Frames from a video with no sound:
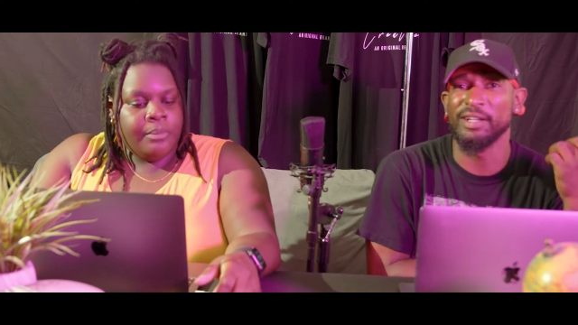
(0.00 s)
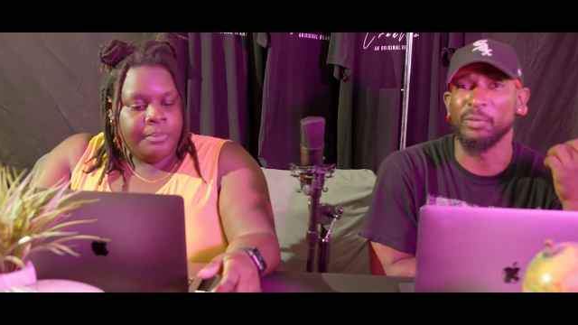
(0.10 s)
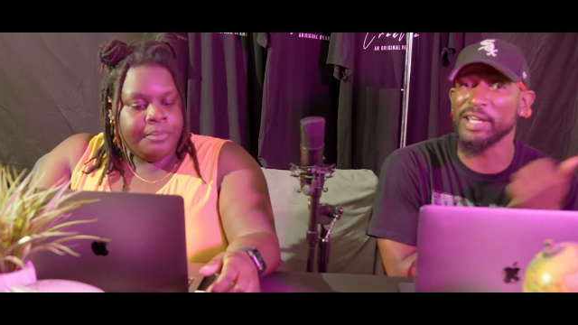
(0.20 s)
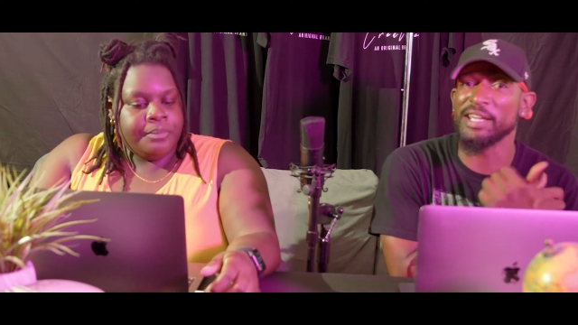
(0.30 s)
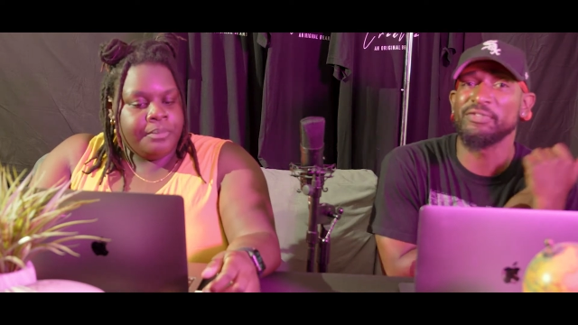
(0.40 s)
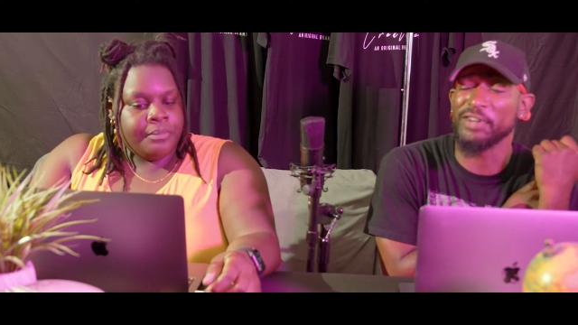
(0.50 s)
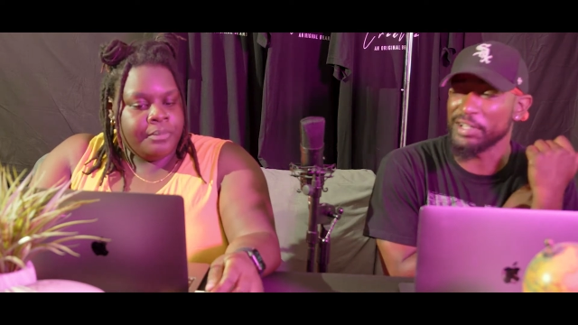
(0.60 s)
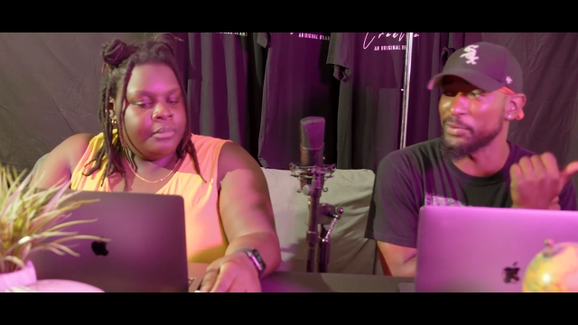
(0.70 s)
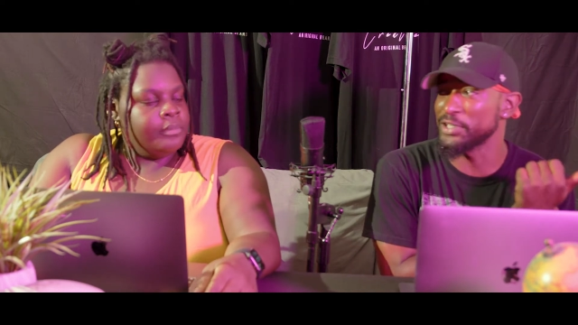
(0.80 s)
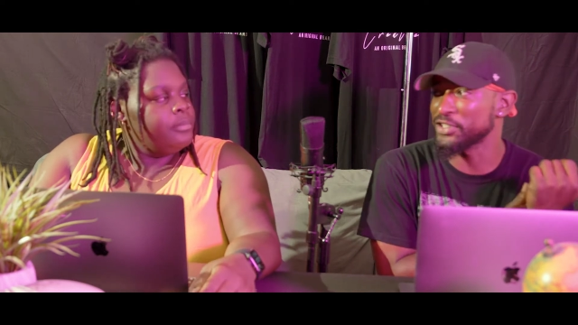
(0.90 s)
Speaker 1: We ain't
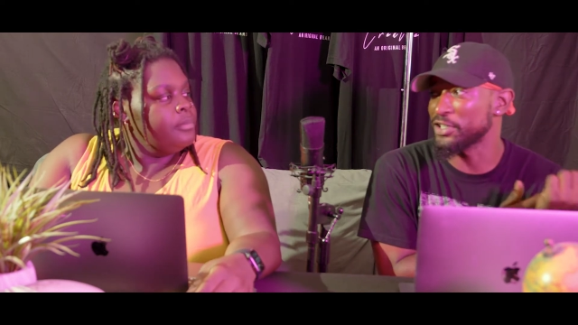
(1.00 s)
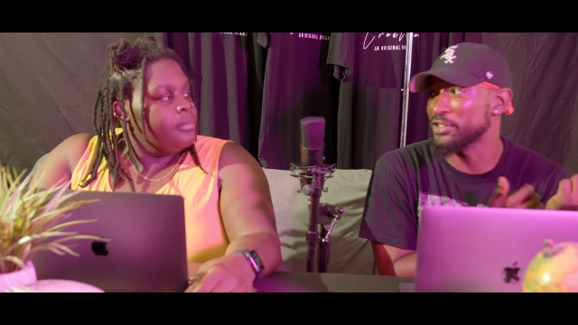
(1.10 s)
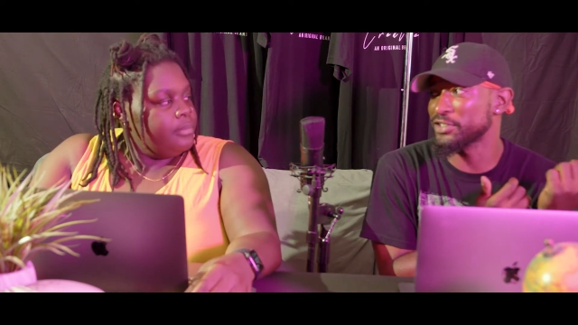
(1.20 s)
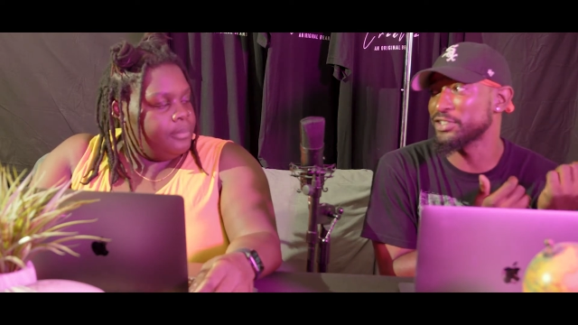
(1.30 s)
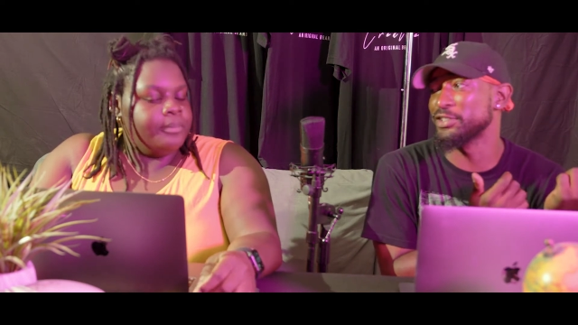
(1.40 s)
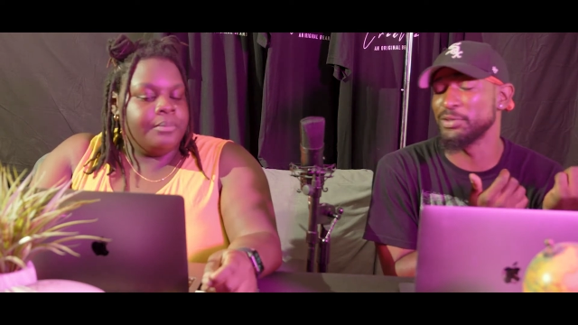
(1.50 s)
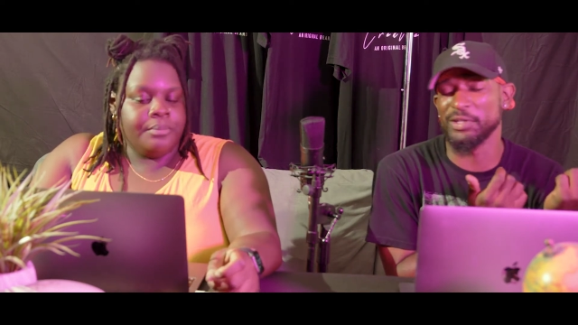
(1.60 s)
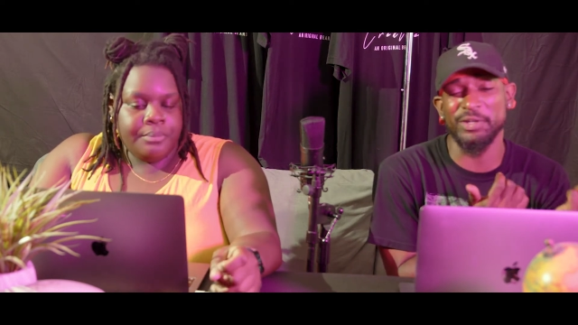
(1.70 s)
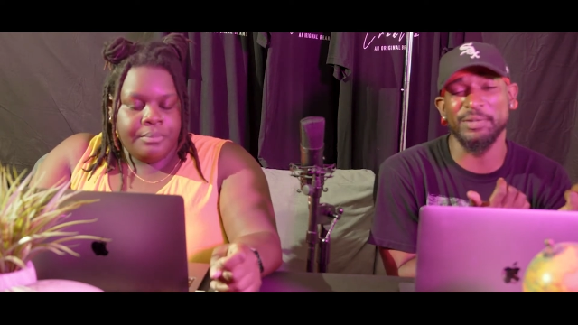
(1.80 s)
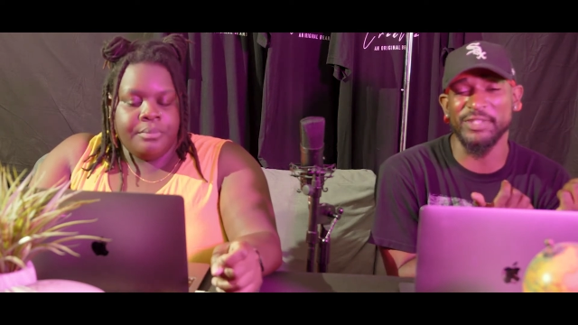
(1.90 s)
fucking with church. You mm-hmm.
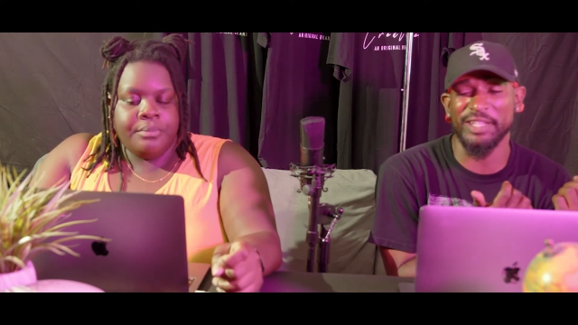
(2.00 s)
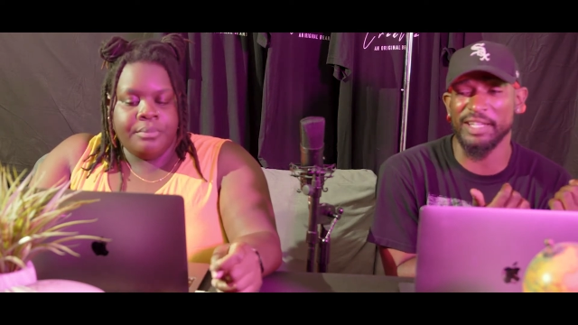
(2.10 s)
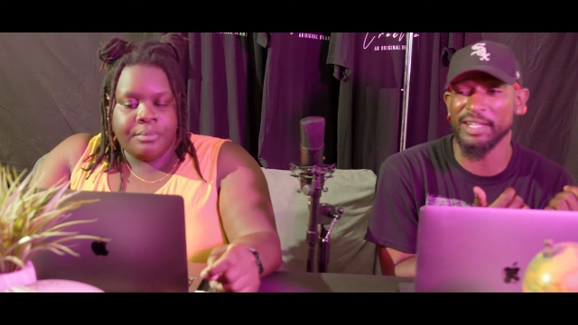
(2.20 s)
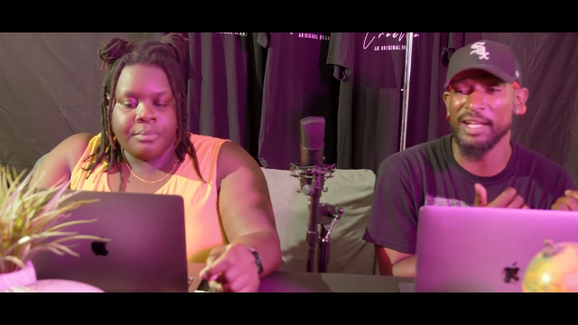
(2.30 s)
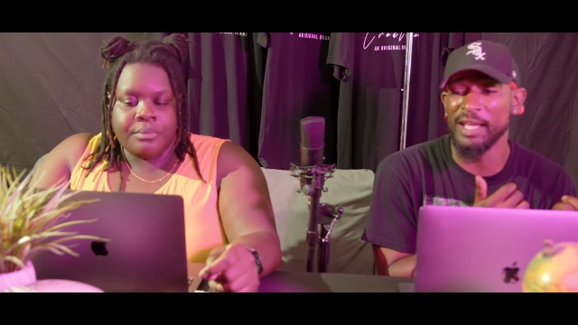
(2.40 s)
know what I'm saying?